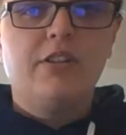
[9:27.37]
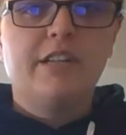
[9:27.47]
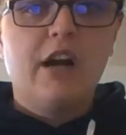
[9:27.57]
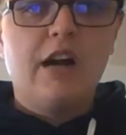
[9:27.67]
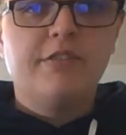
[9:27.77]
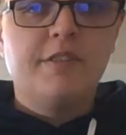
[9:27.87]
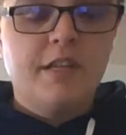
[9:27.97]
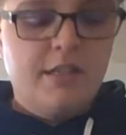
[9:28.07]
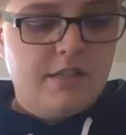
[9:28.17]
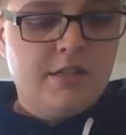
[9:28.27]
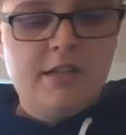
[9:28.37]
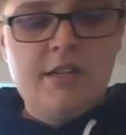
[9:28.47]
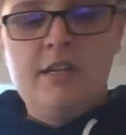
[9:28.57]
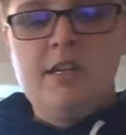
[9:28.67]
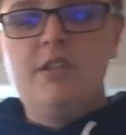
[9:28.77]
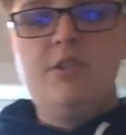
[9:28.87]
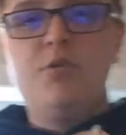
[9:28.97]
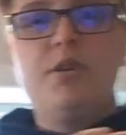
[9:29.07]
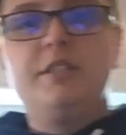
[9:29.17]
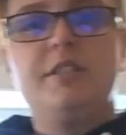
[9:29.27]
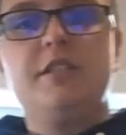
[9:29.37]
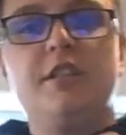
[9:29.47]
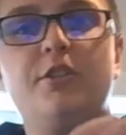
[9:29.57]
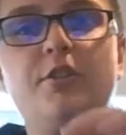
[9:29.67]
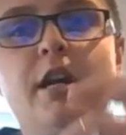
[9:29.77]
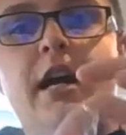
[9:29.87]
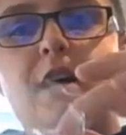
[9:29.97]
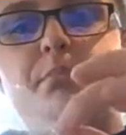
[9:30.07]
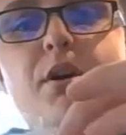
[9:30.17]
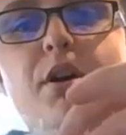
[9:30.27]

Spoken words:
falling off of it. And you are going to stick your cotton